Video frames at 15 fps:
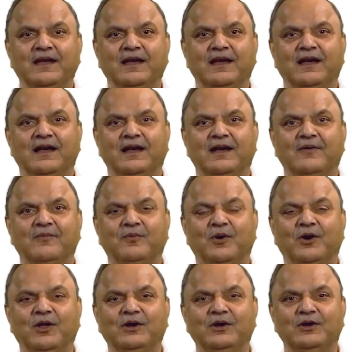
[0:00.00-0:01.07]

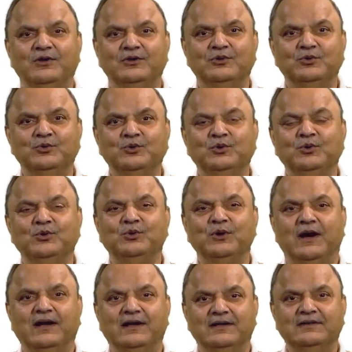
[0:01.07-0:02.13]
for you to
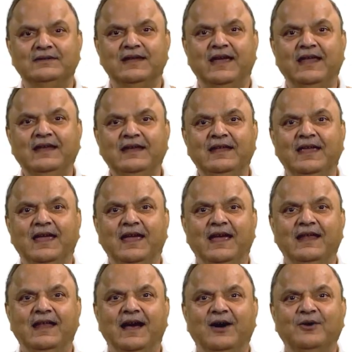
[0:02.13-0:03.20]
understand
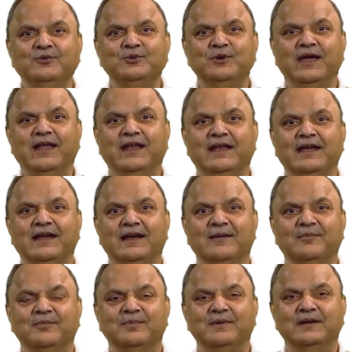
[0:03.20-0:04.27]
and how you can
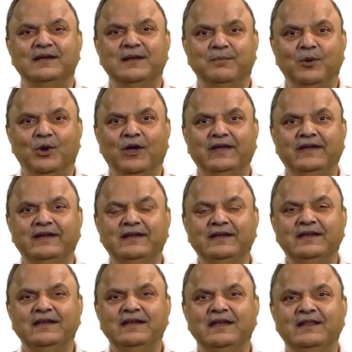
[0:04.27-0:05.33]
deploy it
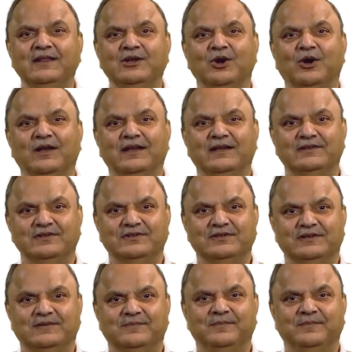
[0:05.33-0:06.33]
in the organization.